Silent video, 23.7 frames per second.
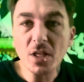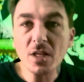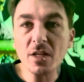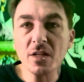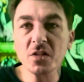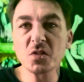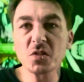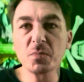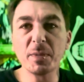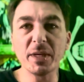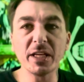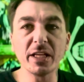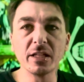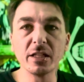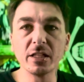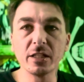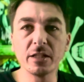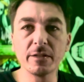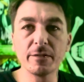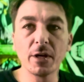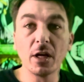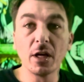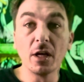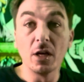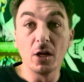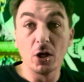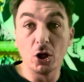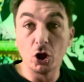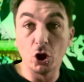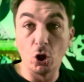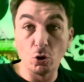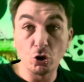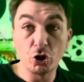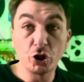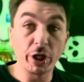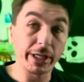Speaking of,
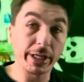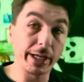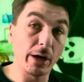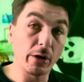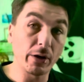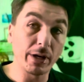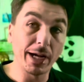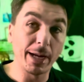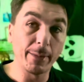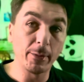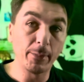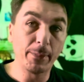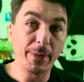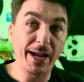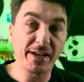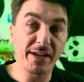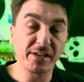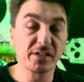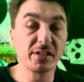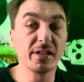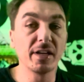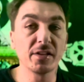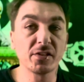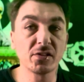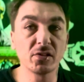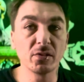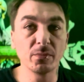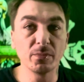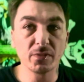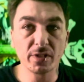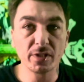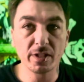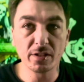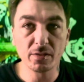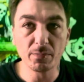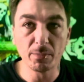go check out Khyber Pass Customs.
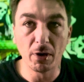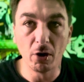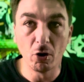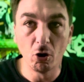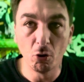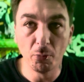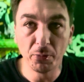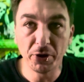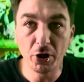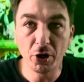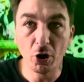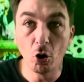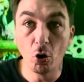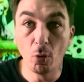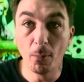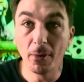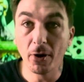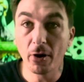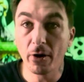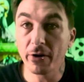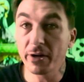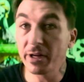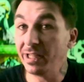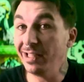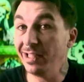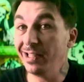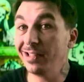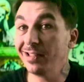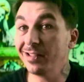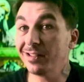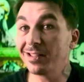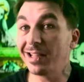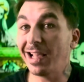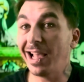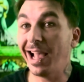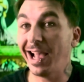That's my homie Omar. He
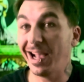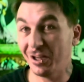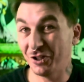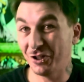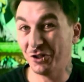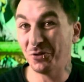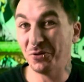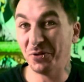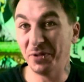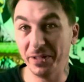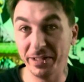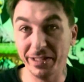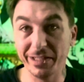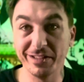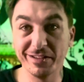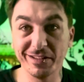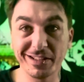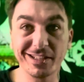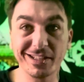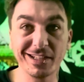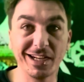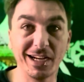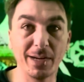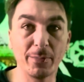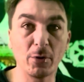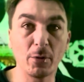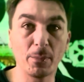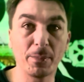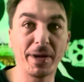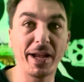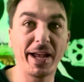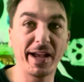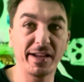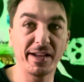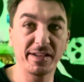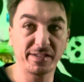is actually in the Khyber
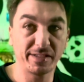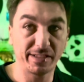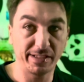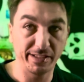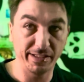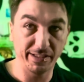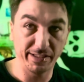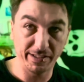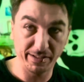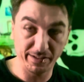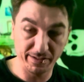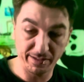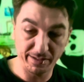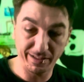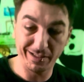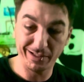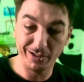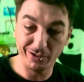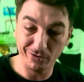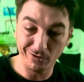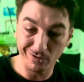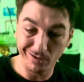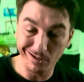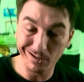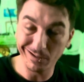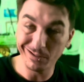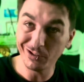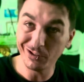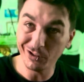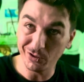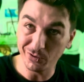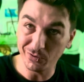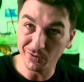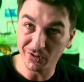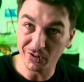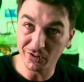Pass. He is here on
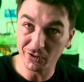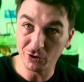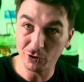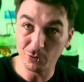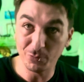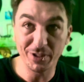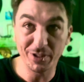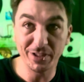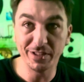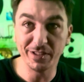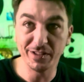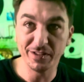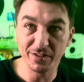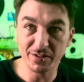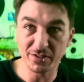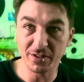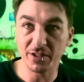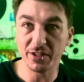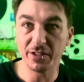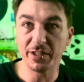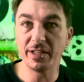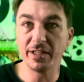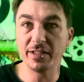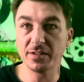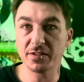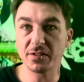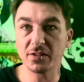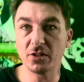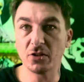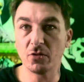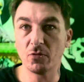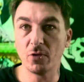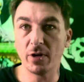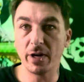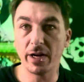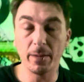YouTube. He is on
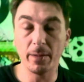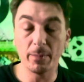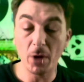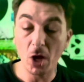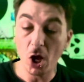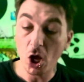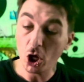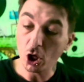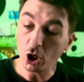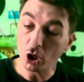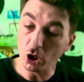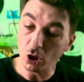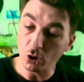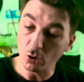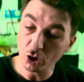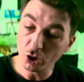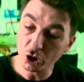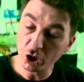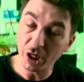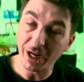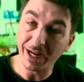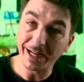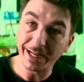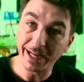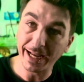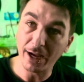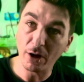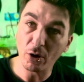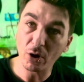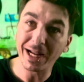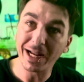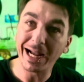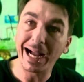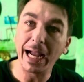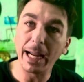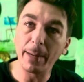Instagram. Go check out
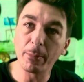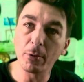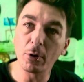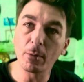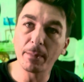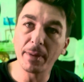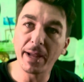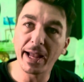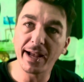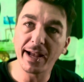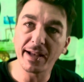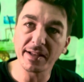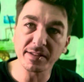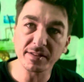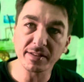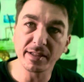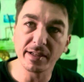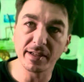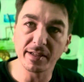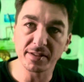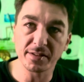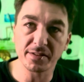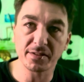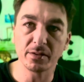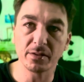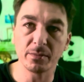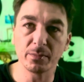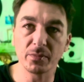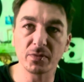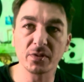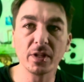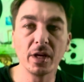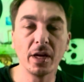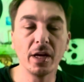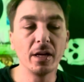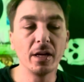Khyber Pass Customs.
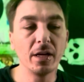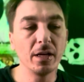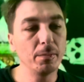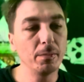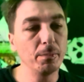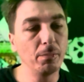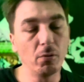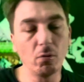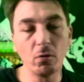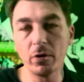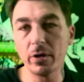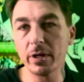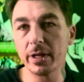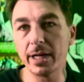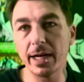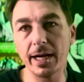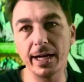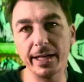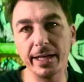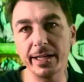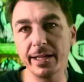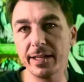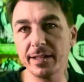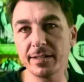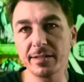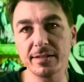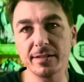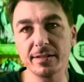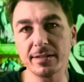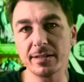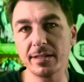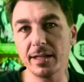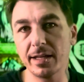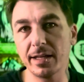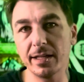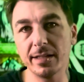Poor guy gets his
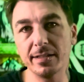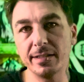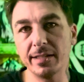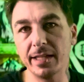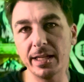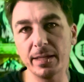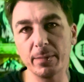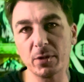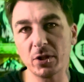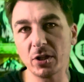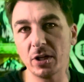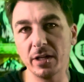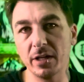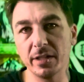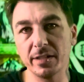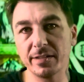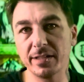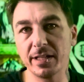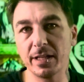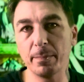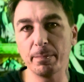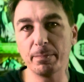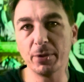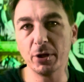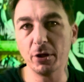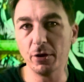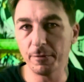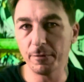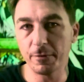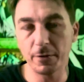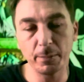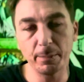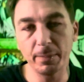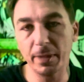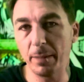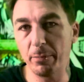goddamn content
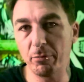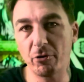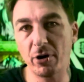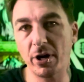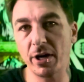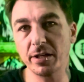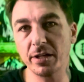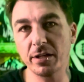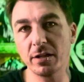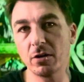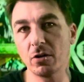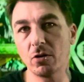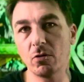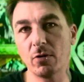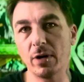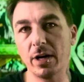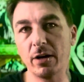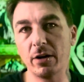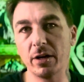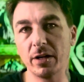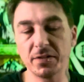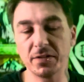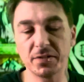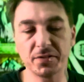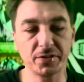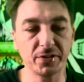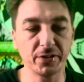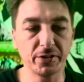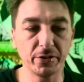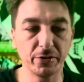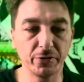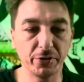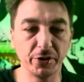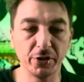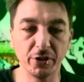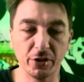pilfered by Brandon Herrera.
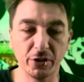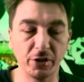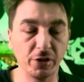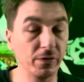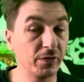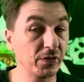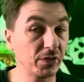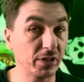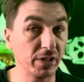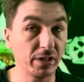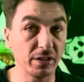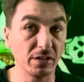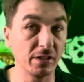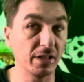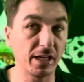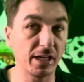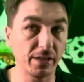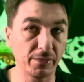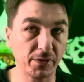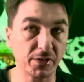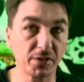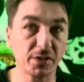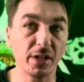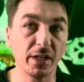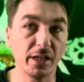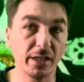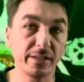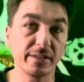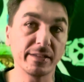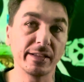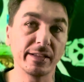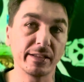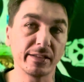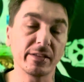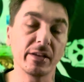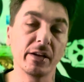So, you know, you've seen a lot of his
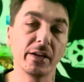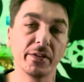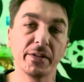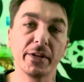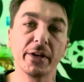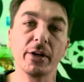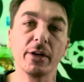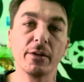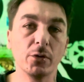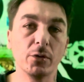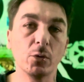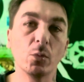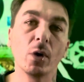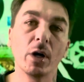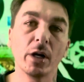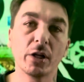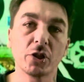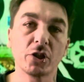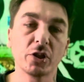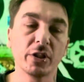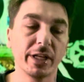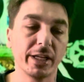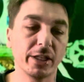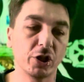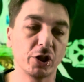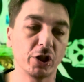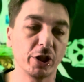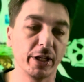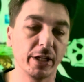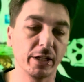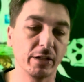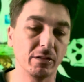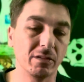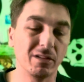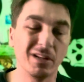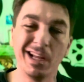content on there if you watch that
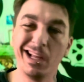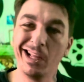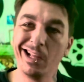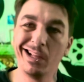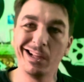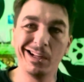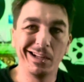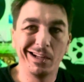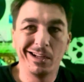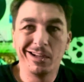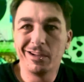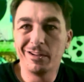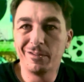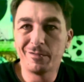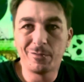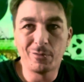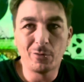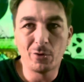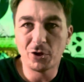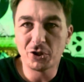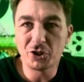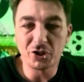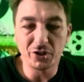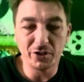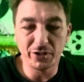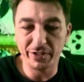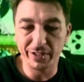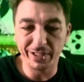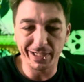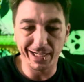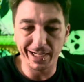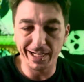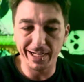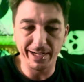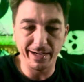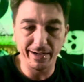channel. Unfortunately, the
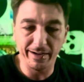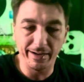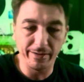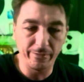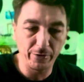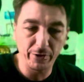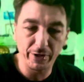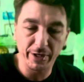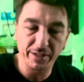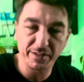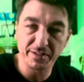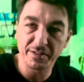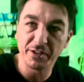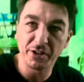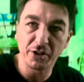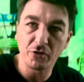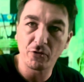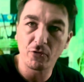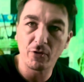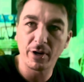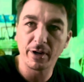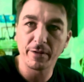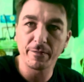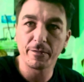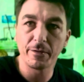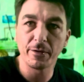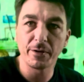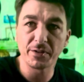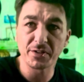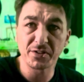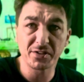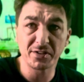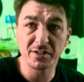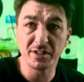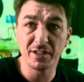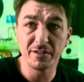guy never gets any credit for his
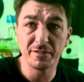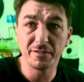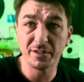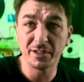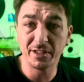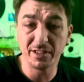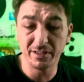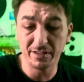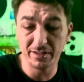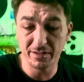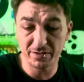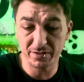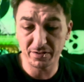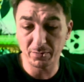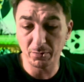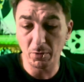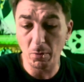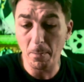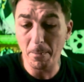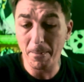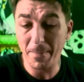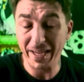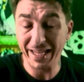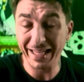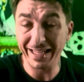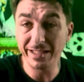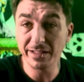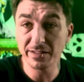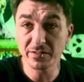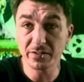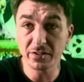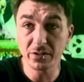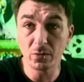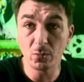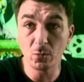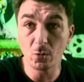stuff, and he does some
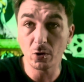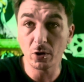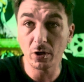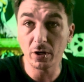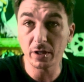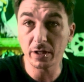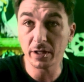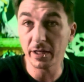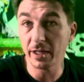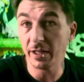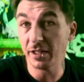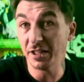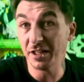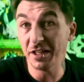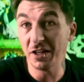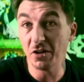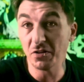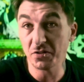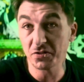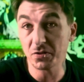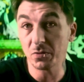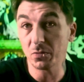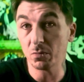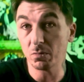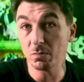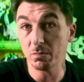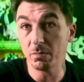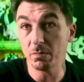amazing work, and he also